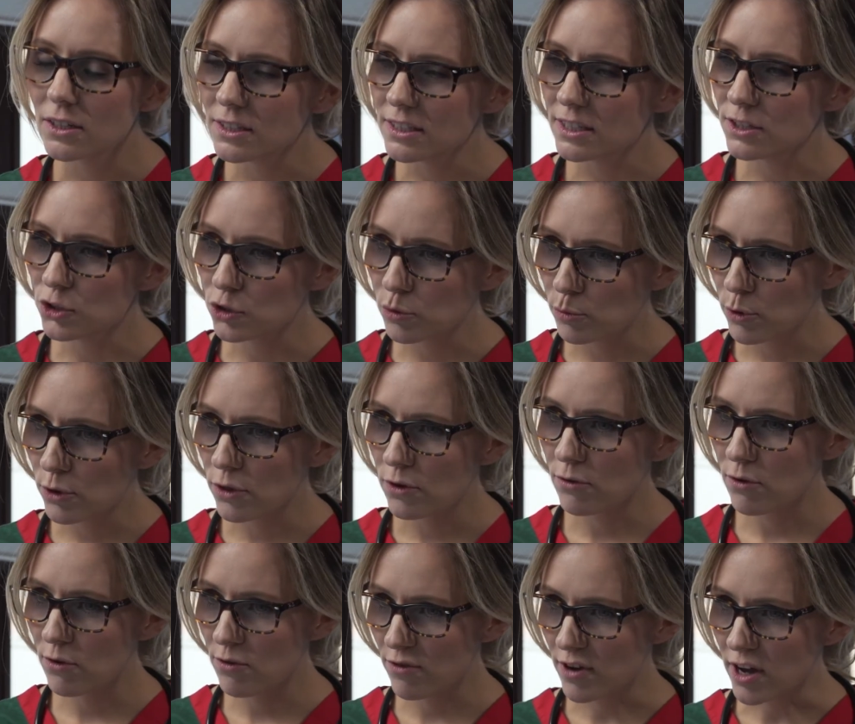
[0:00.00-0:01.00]
did your mother
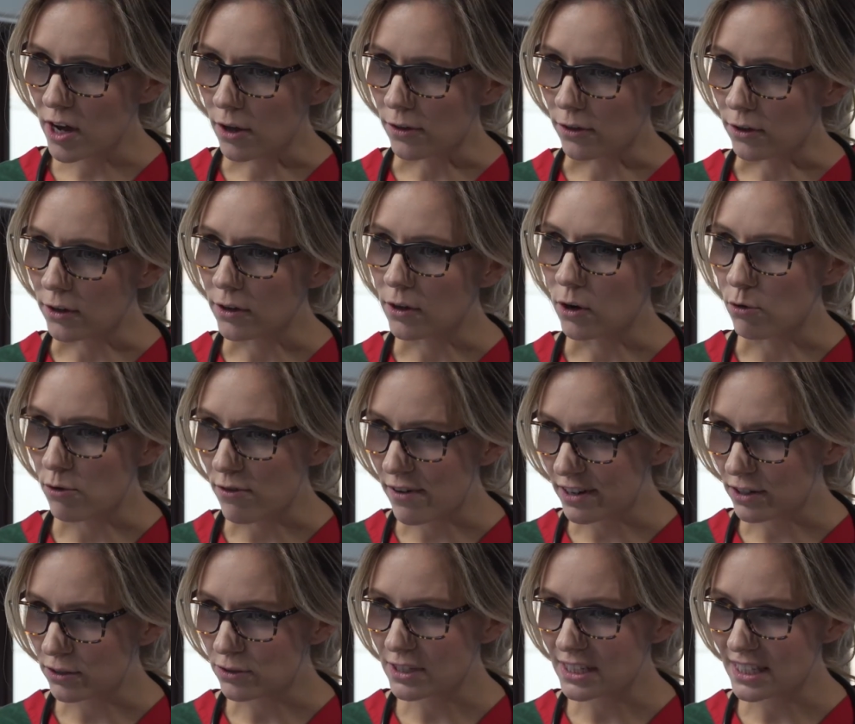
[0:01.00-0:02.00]
or father or
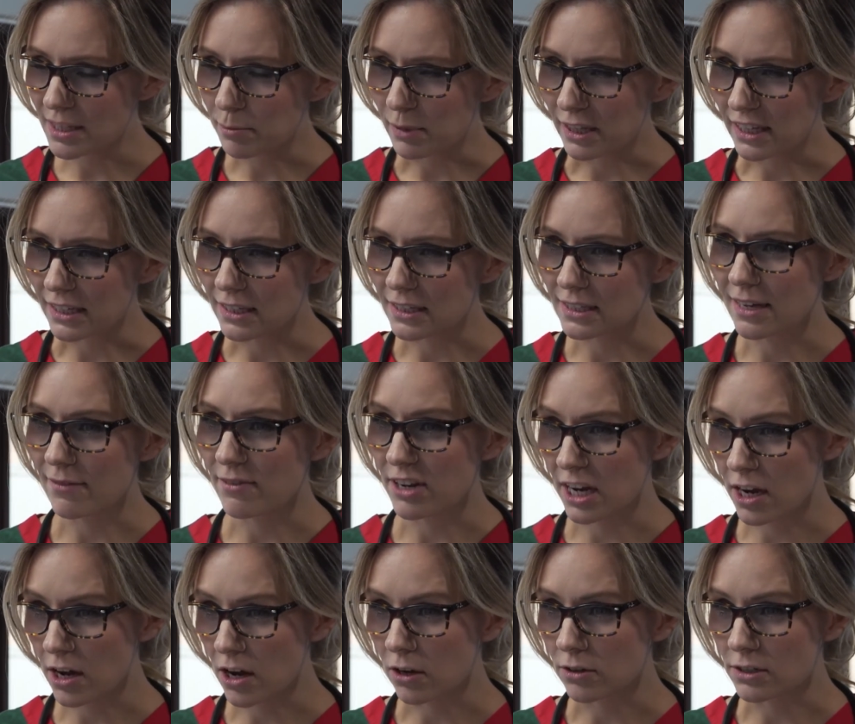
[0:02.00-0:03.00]
any of your siblings have
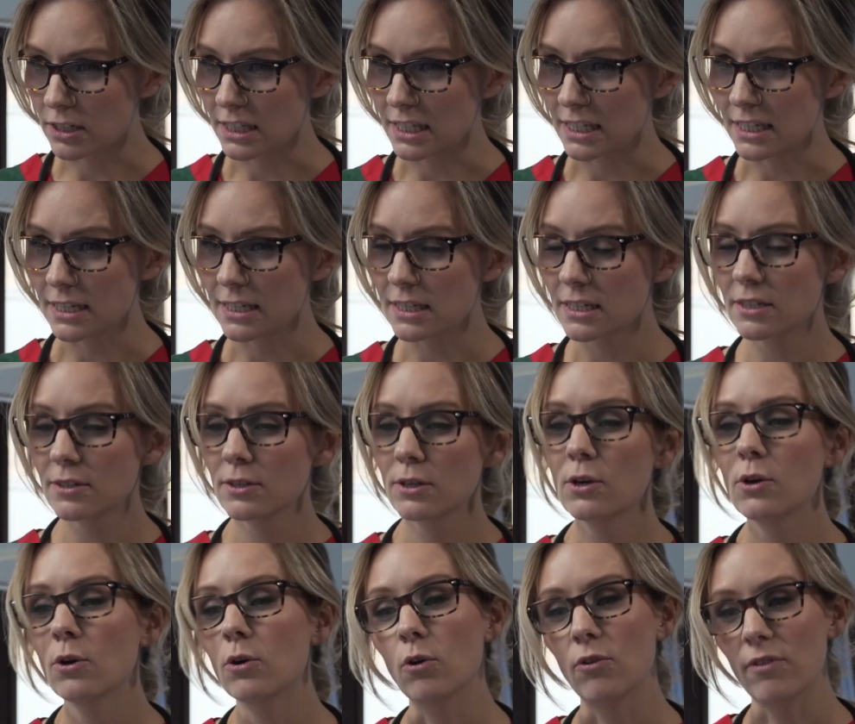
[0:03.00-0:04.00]
any heart disease
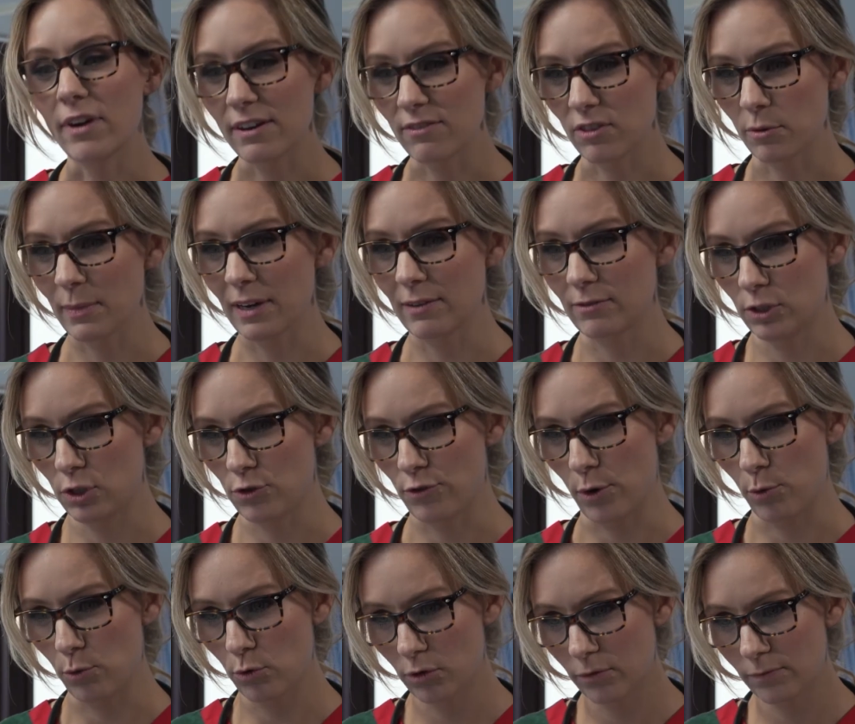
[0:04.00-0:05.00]
or any of them have a
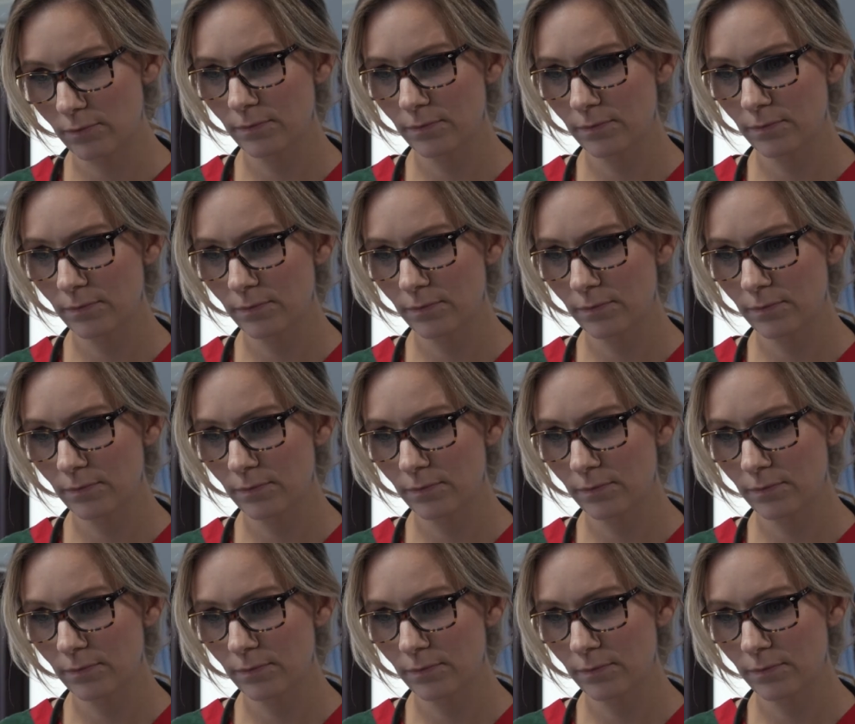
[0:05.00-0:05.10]
stroke?